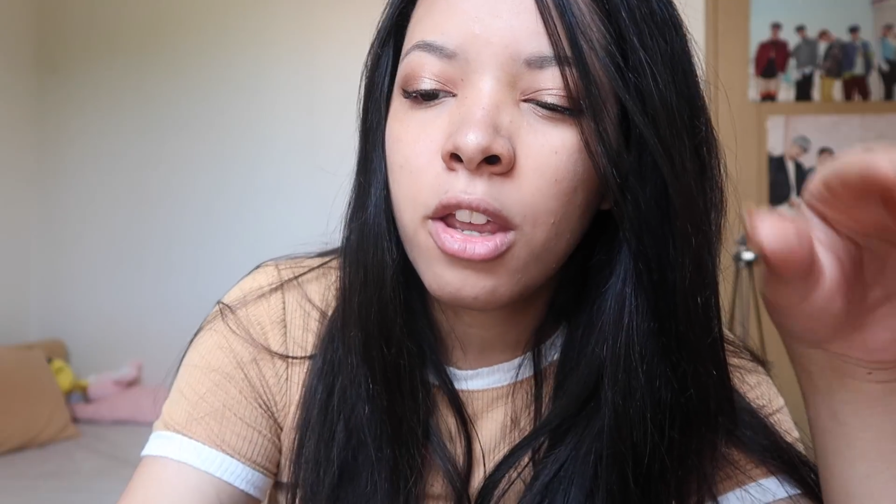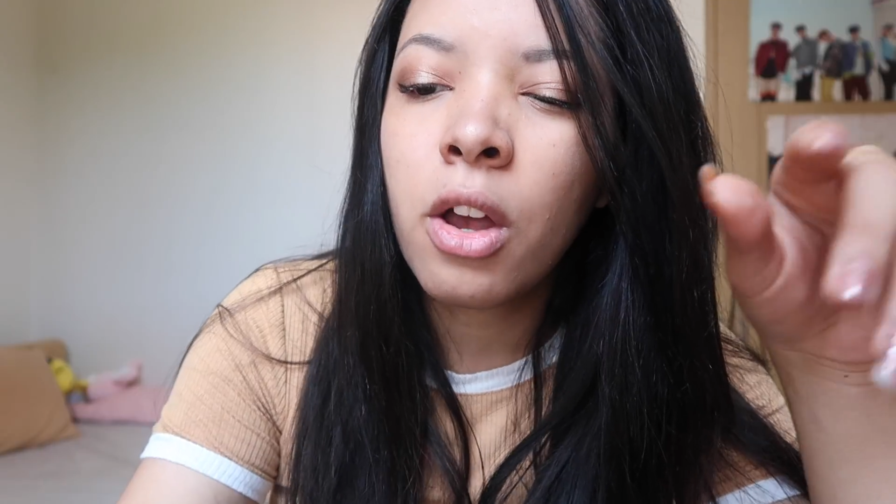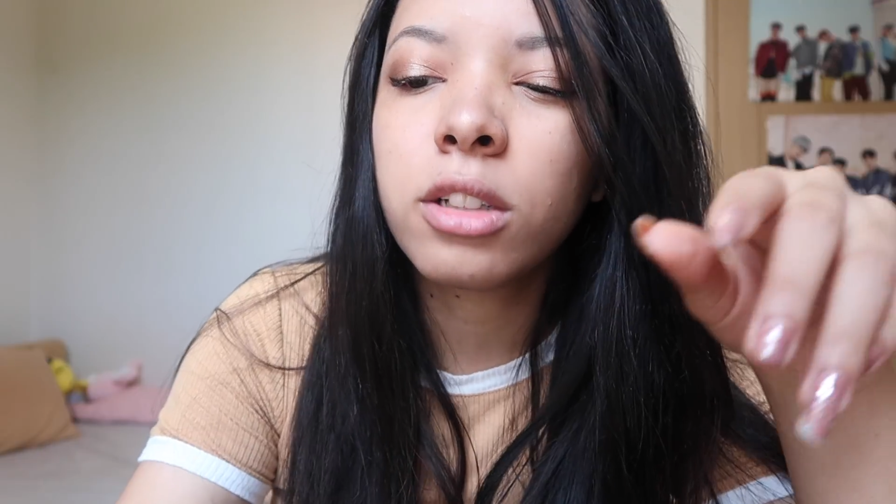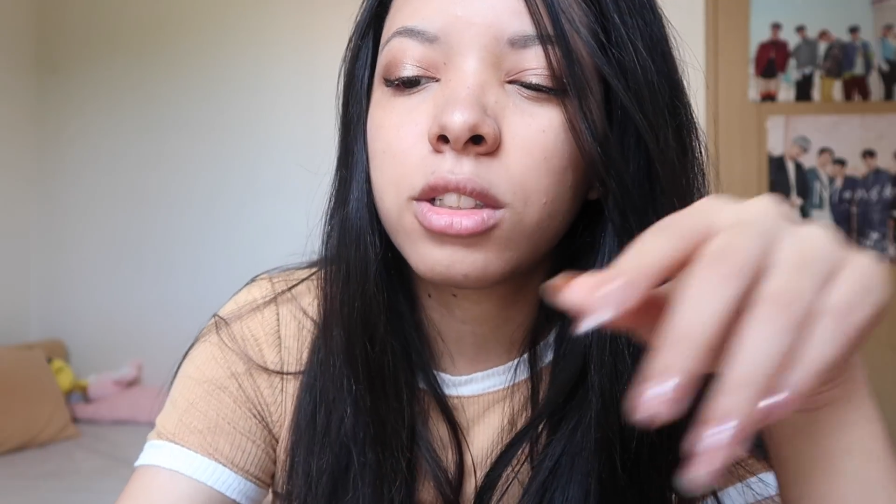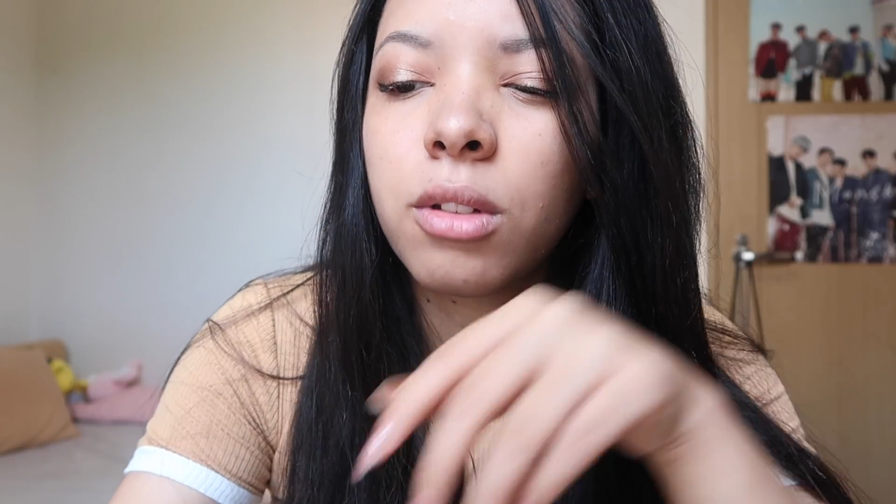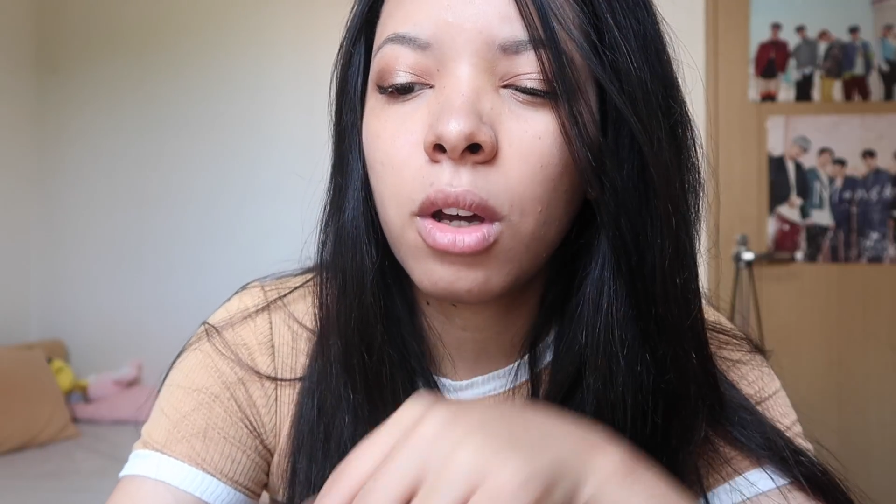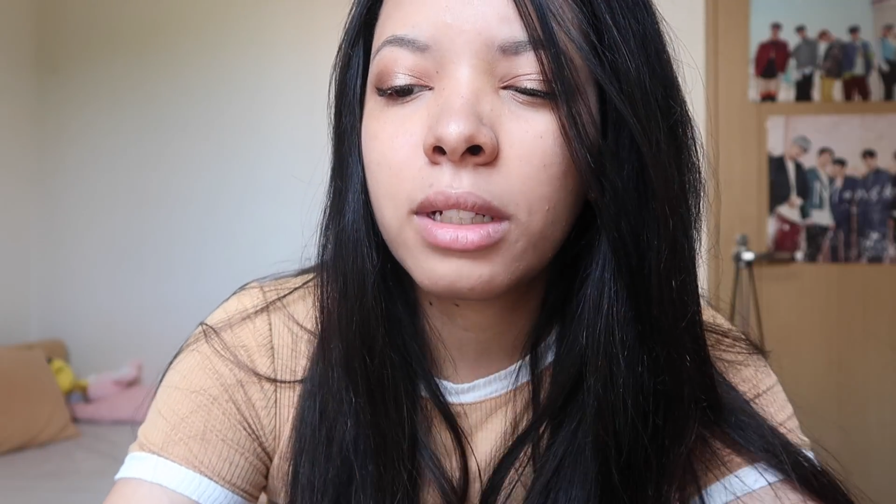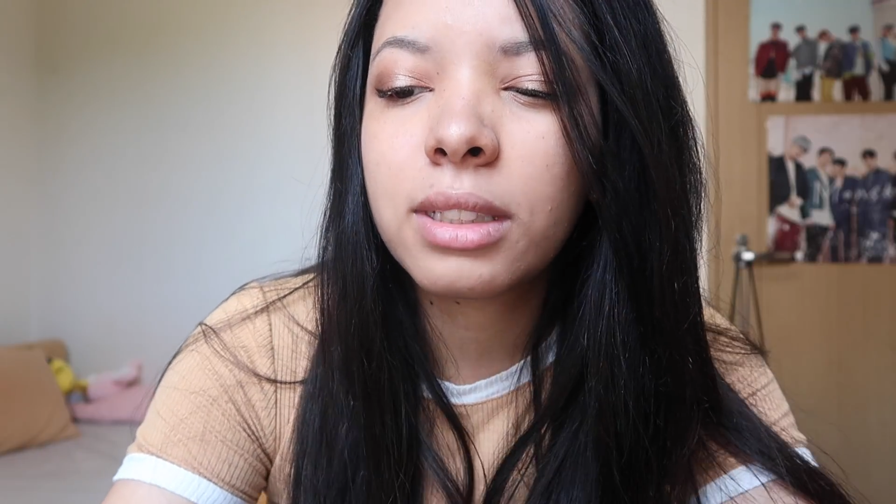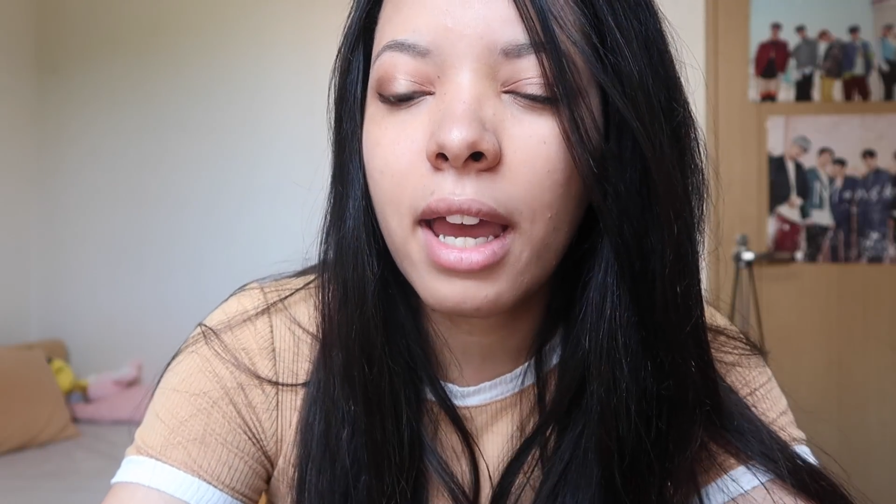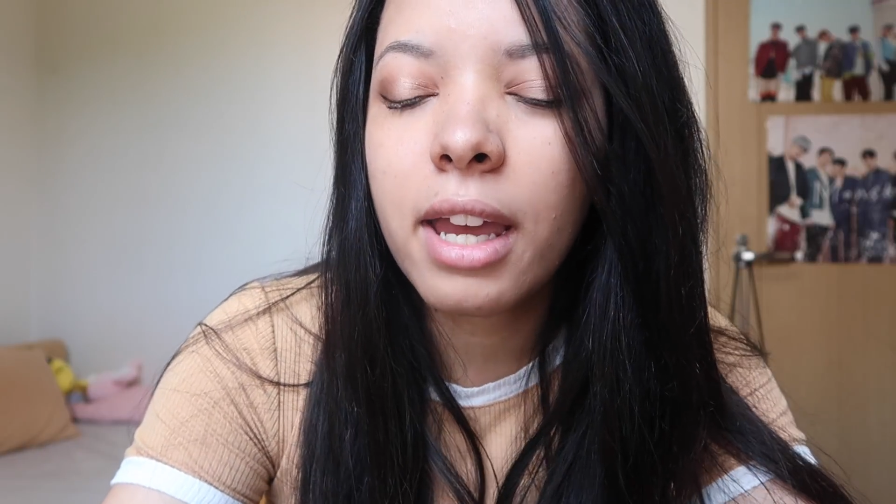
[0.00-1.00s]
You also
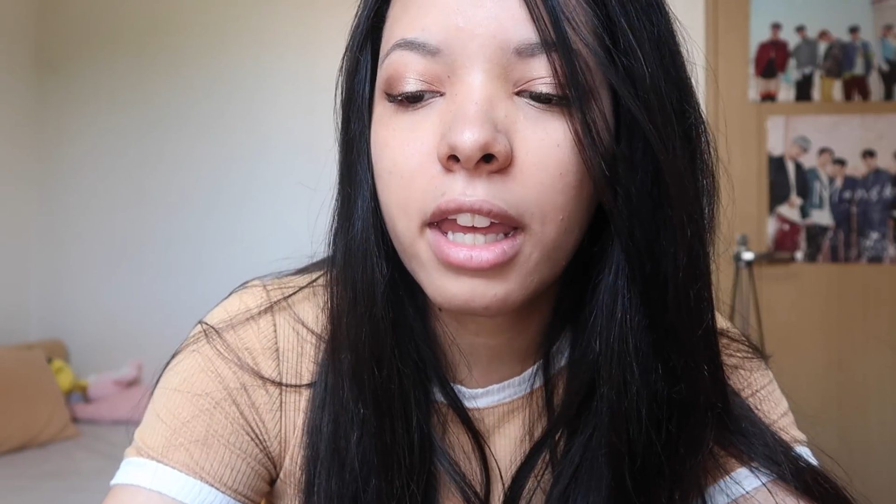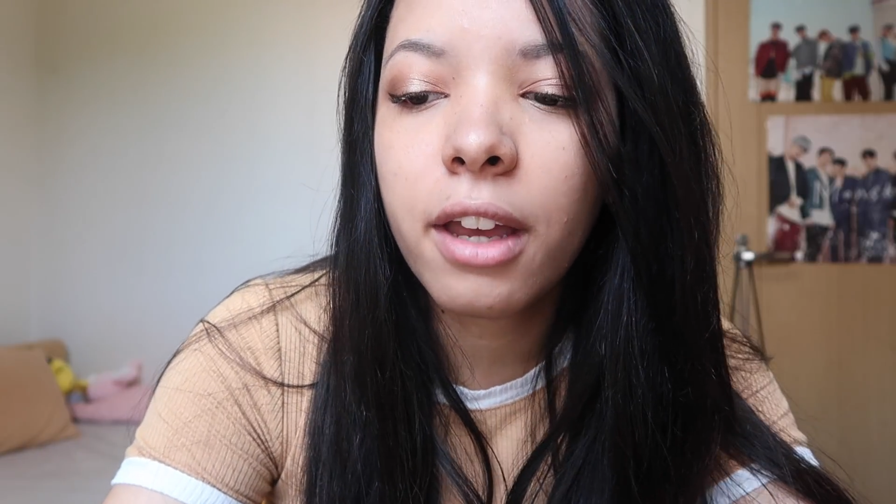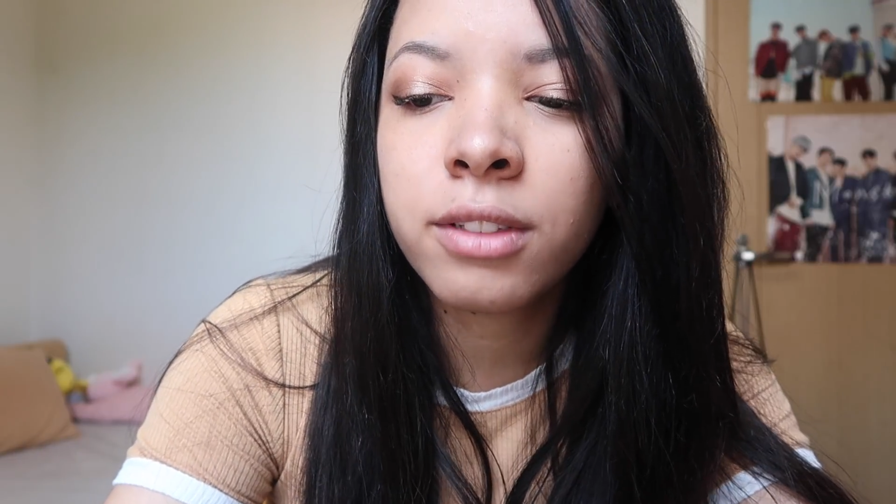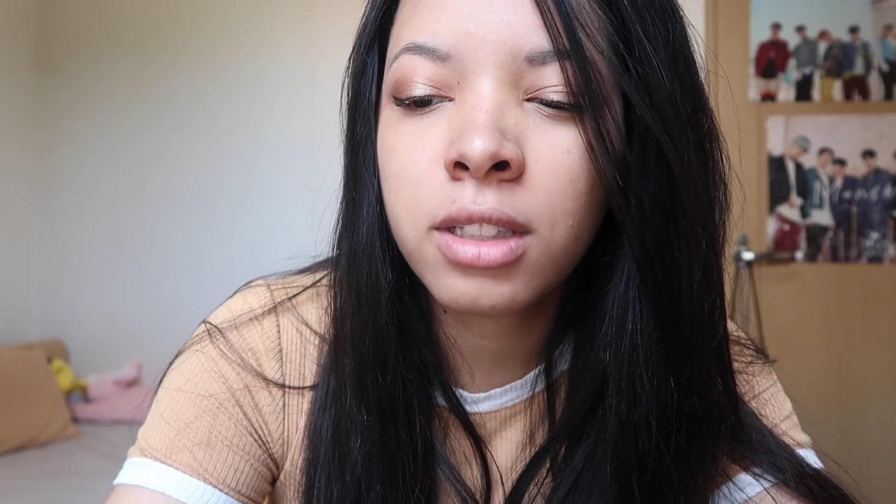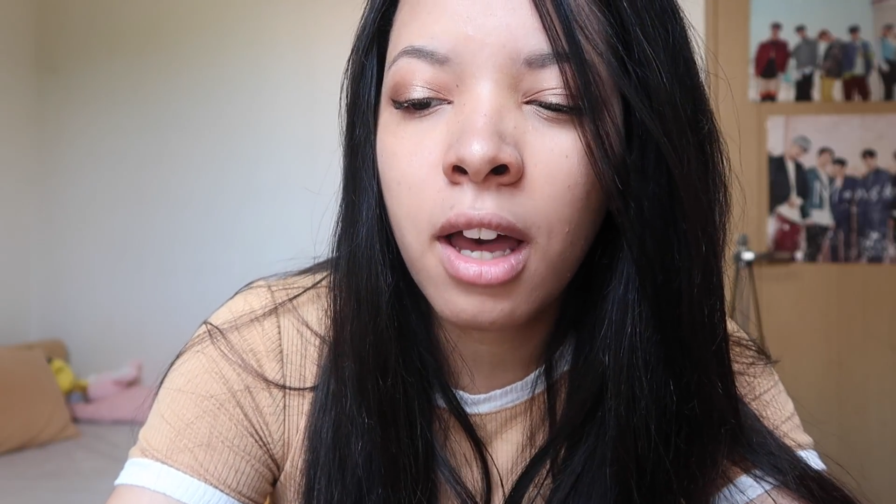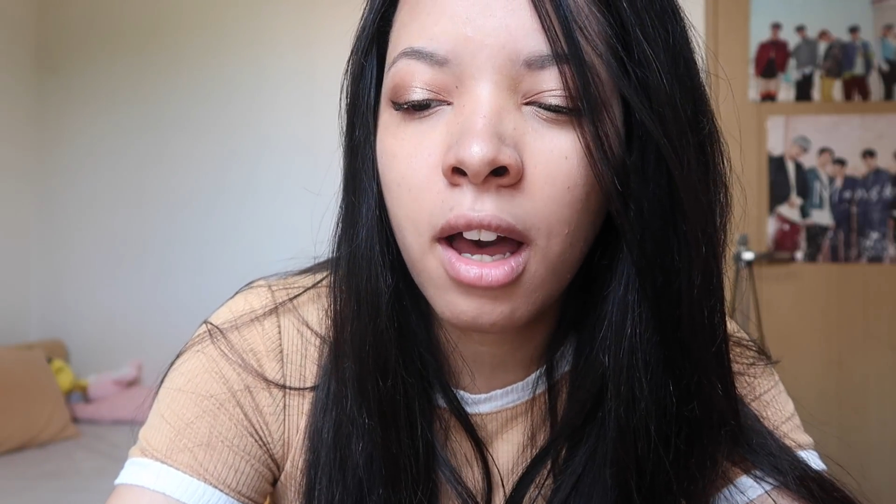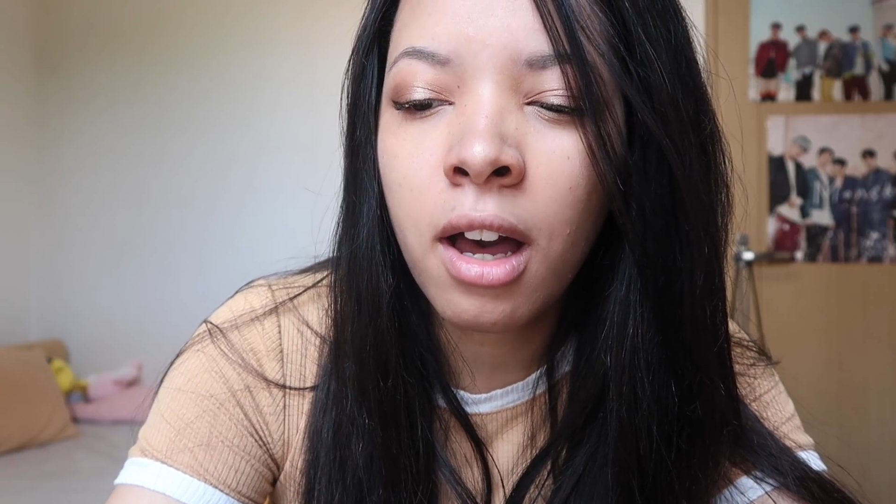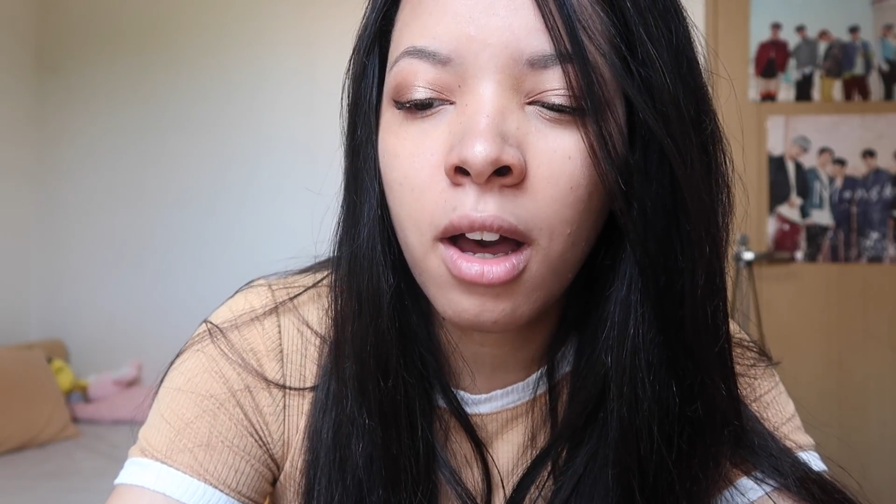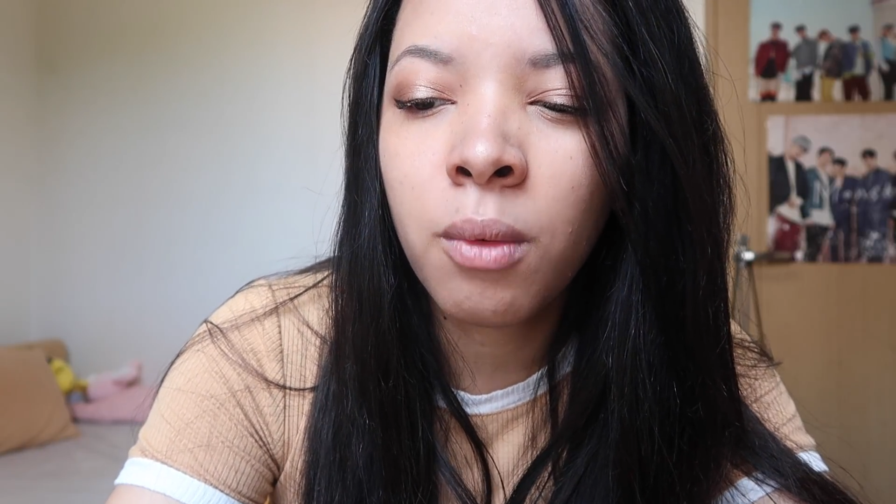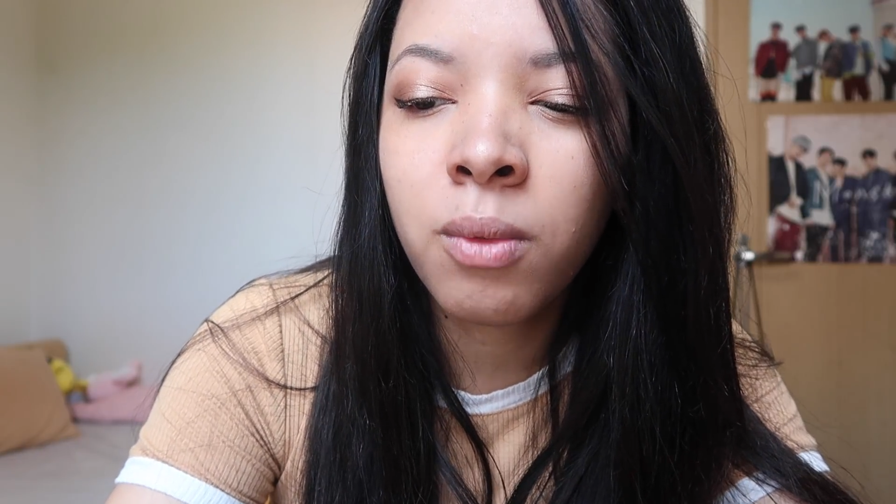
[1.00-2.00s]
notice that it gives
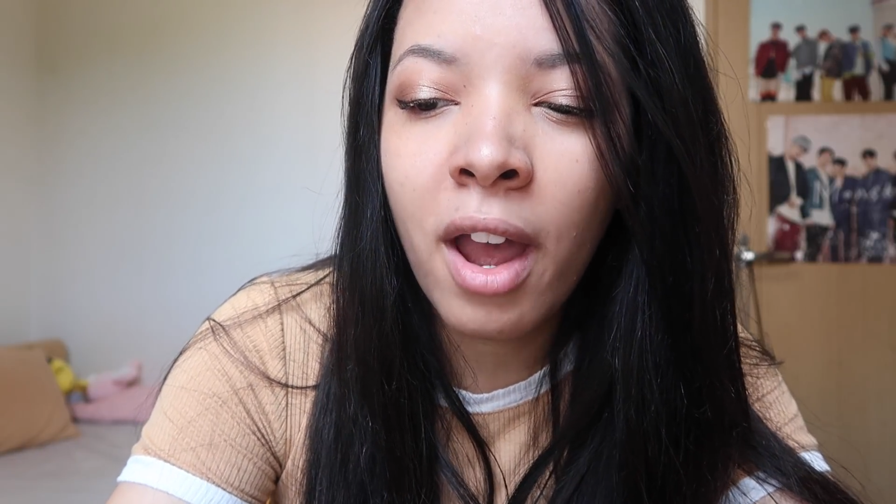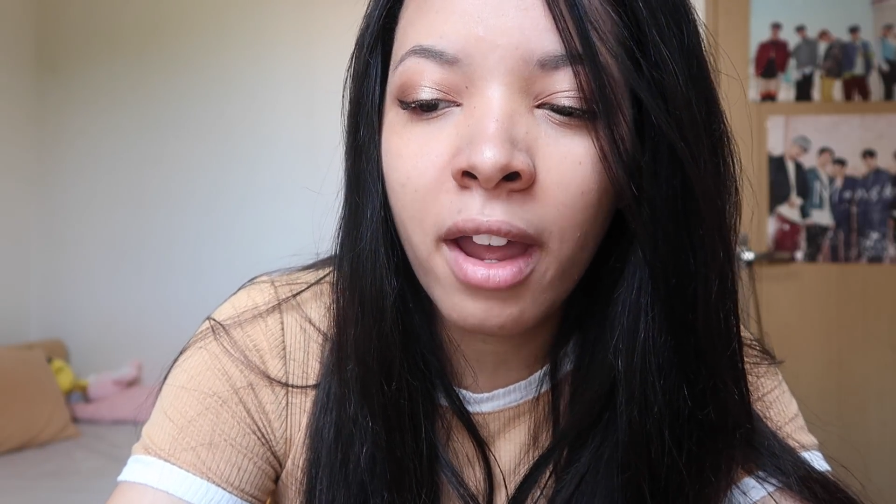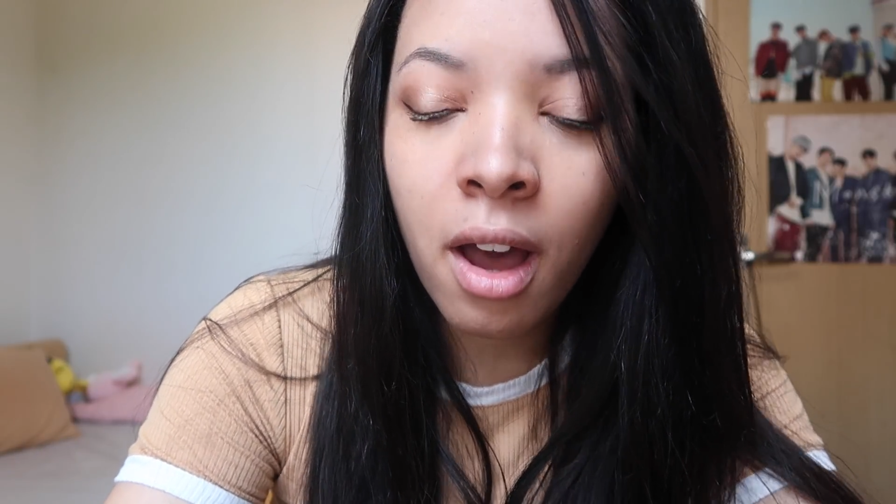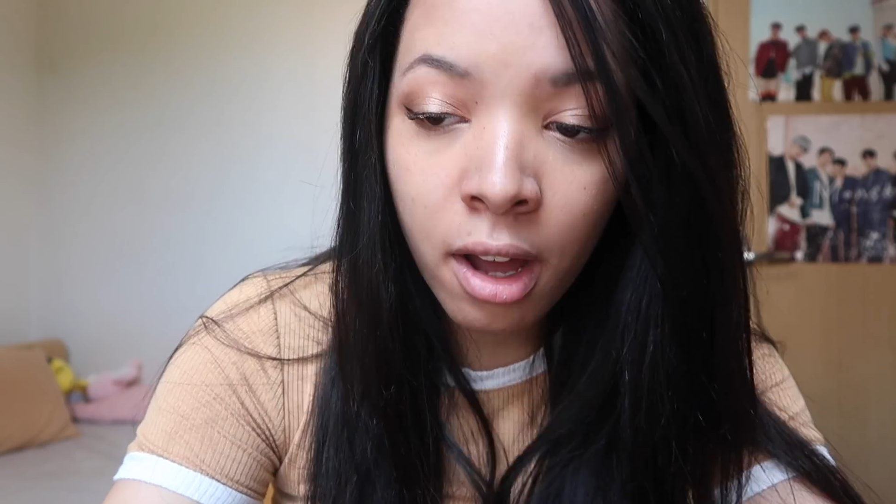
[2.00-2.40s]
uh right